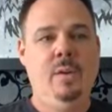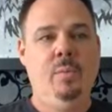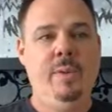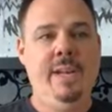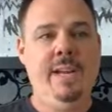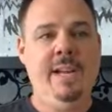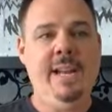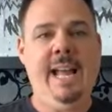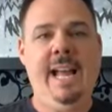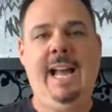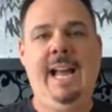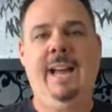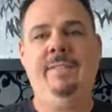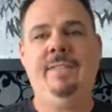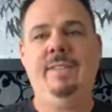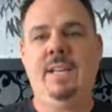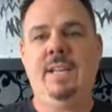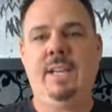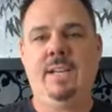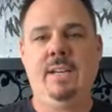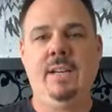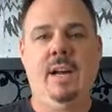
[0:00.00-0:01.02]
we didn't have the
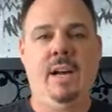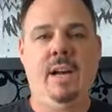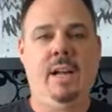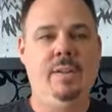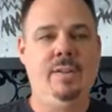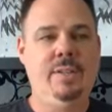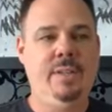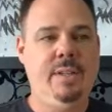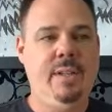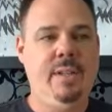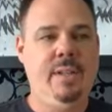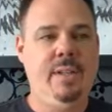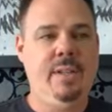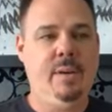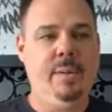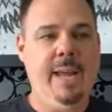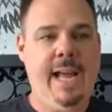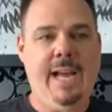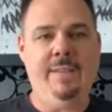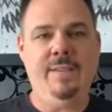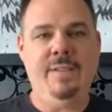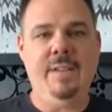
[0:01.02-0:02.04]
technology that, that
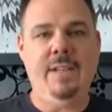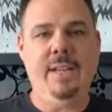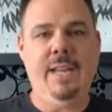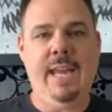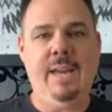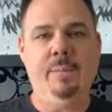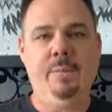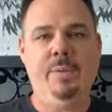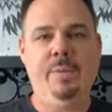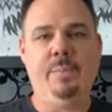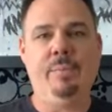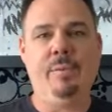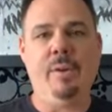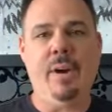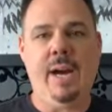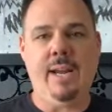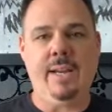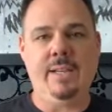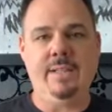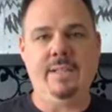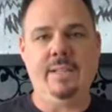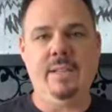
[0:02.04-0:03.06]
we have today with the
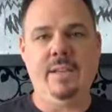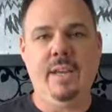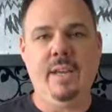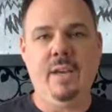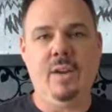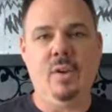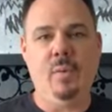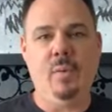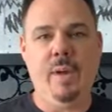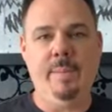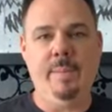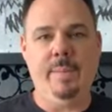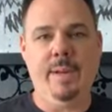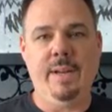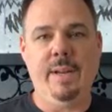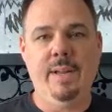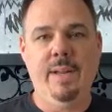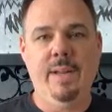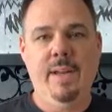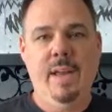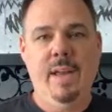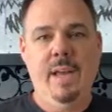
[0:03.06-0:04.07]
products and the
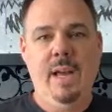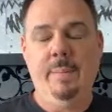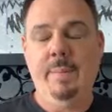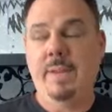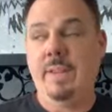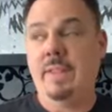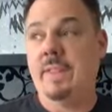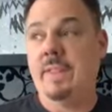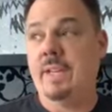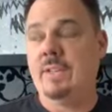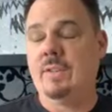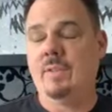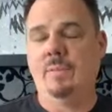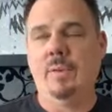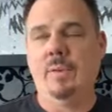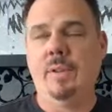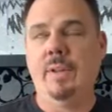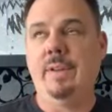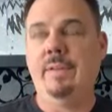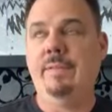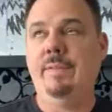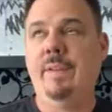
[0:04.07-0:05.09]
equipment. I mean, things have
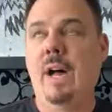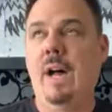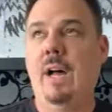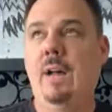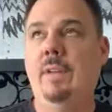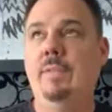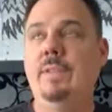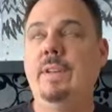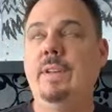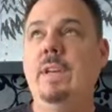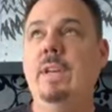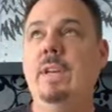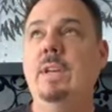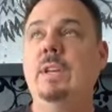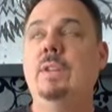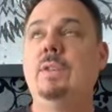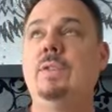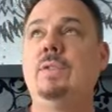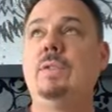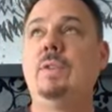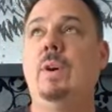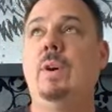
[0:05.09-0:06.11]
really evolved.
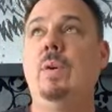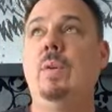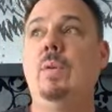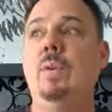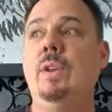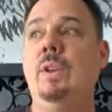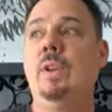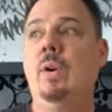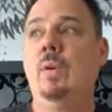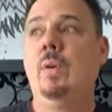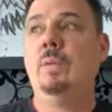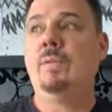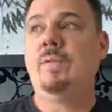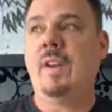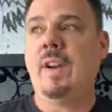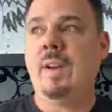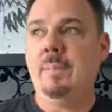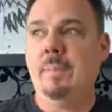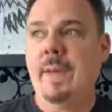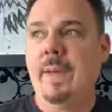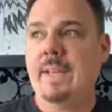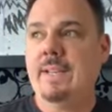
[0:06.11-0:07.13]
So, you know, it was
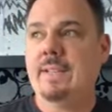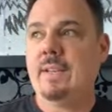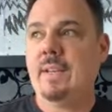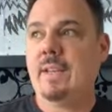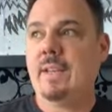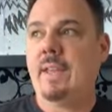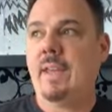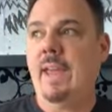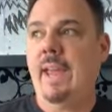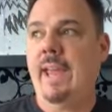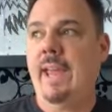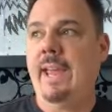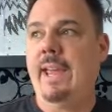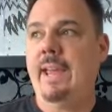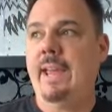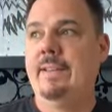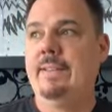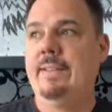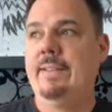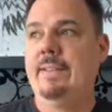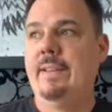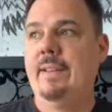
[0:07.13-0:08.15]
very basic.
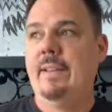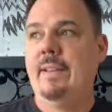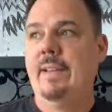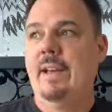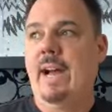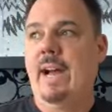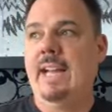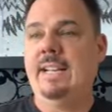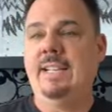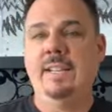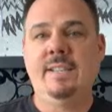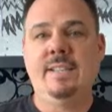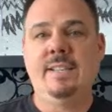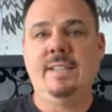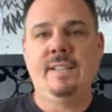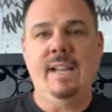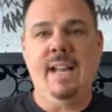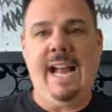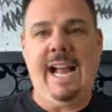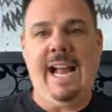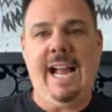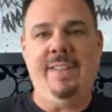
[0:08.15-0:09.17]
And I
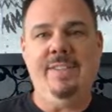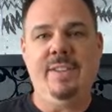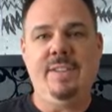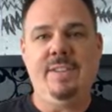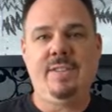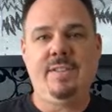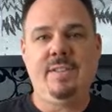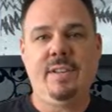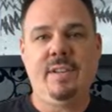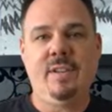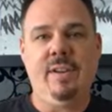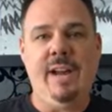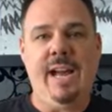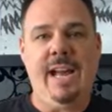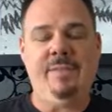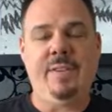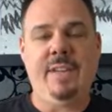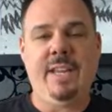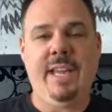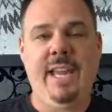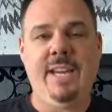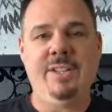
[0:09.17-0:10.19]
just had this
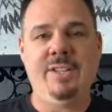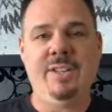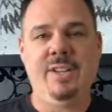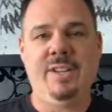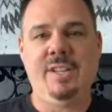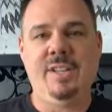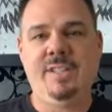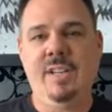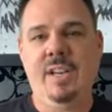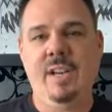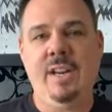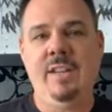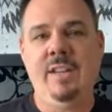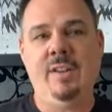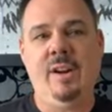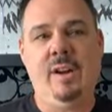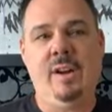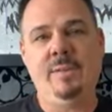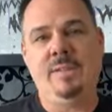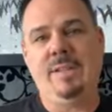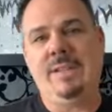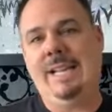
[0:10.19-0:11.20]
gratification because
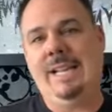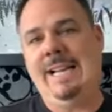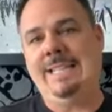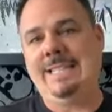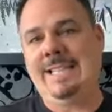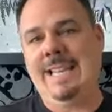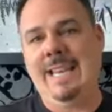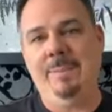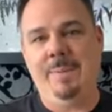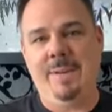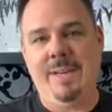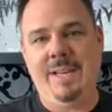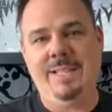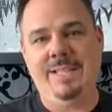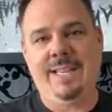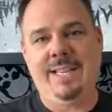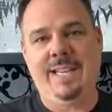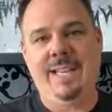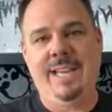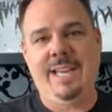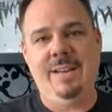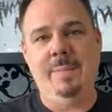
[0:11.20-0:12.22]
either I was landscaping as
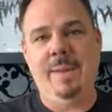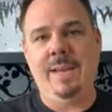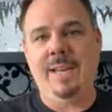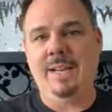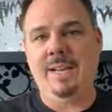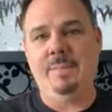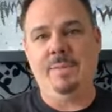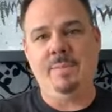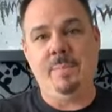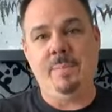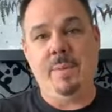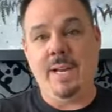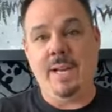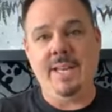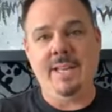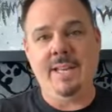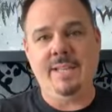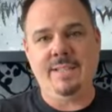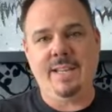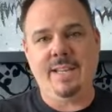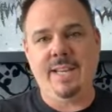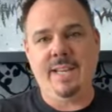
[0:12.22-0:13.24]
a kid, making some
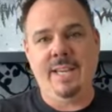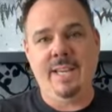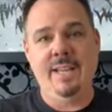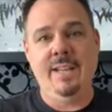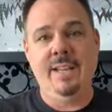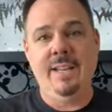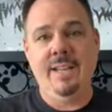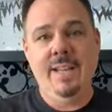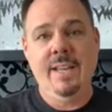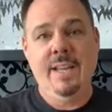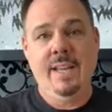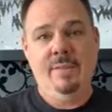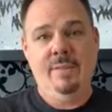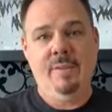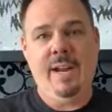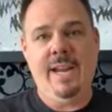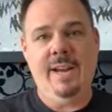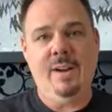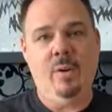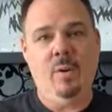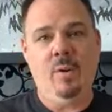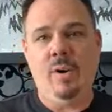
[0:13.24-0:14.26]
money as a kid,
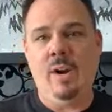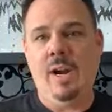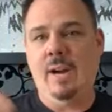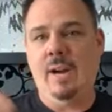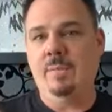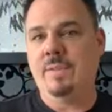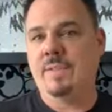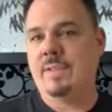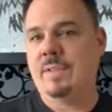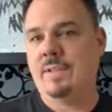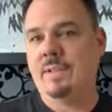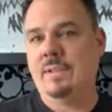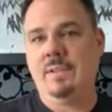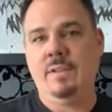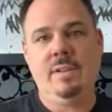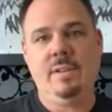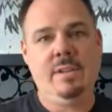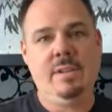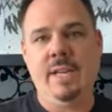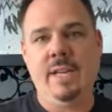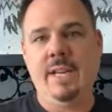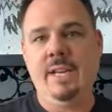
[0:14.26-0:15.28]
right? Or I was
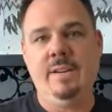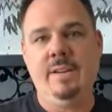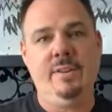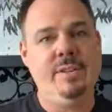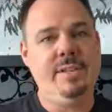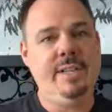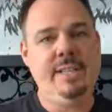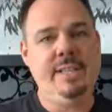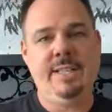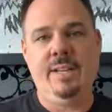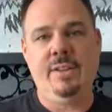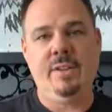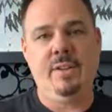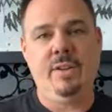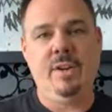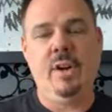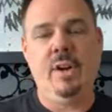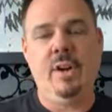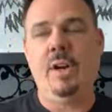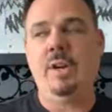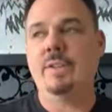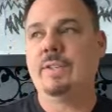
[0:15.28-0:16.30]
cleaning or detailing
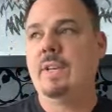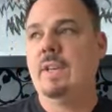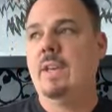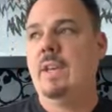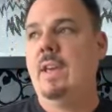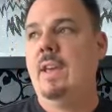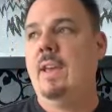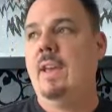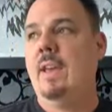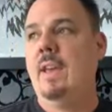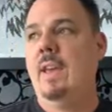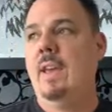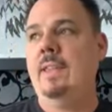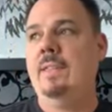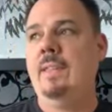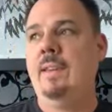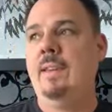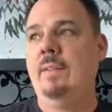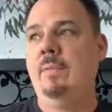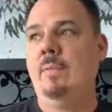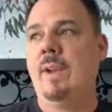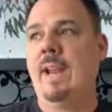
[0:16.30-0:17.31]
cars.
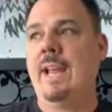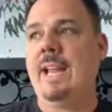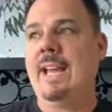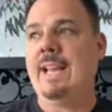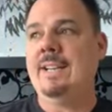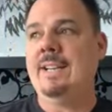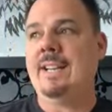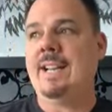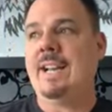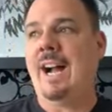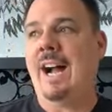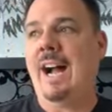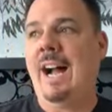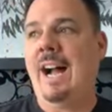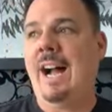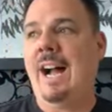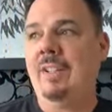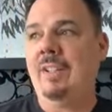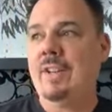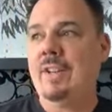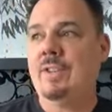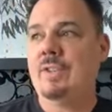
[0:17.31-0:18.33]
And then when I get into
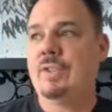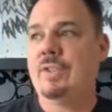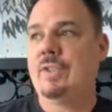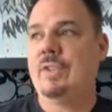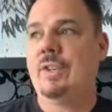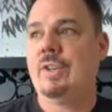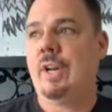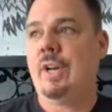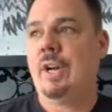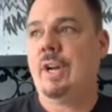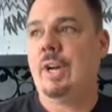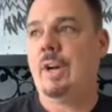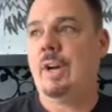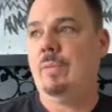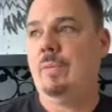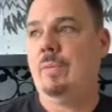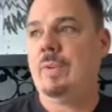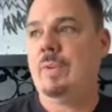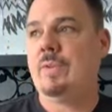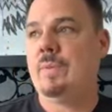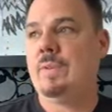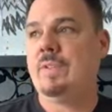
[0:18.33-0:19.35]
college, uh,
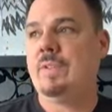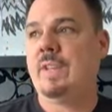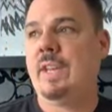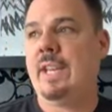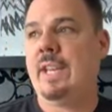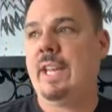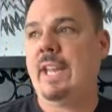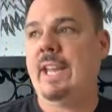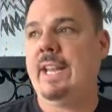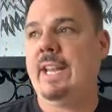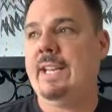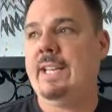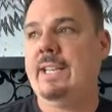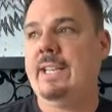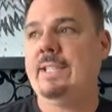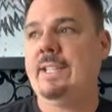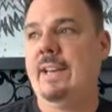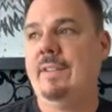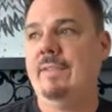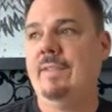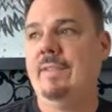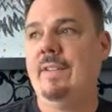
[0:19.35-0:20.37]
which was like
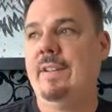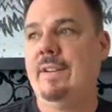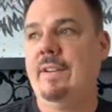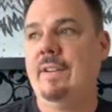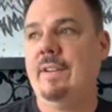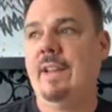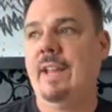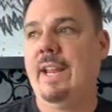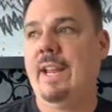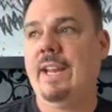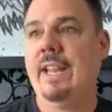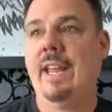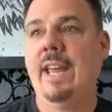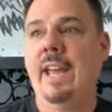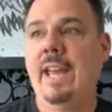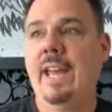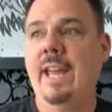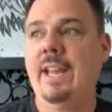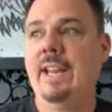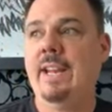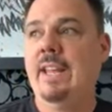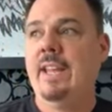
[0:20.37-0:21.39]
eighty-seven,
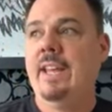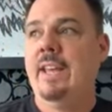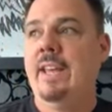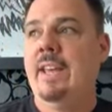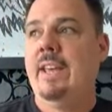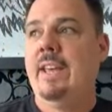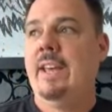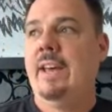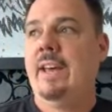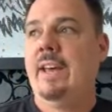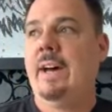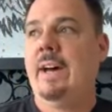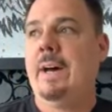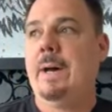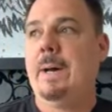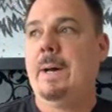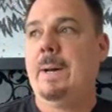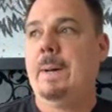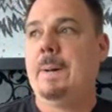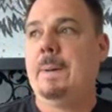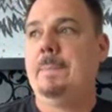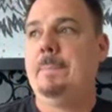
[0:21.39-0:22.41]
eighty-eight,
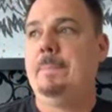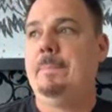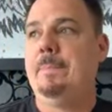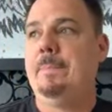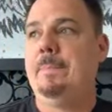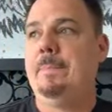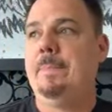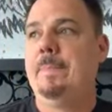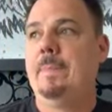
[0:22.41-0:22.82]
um,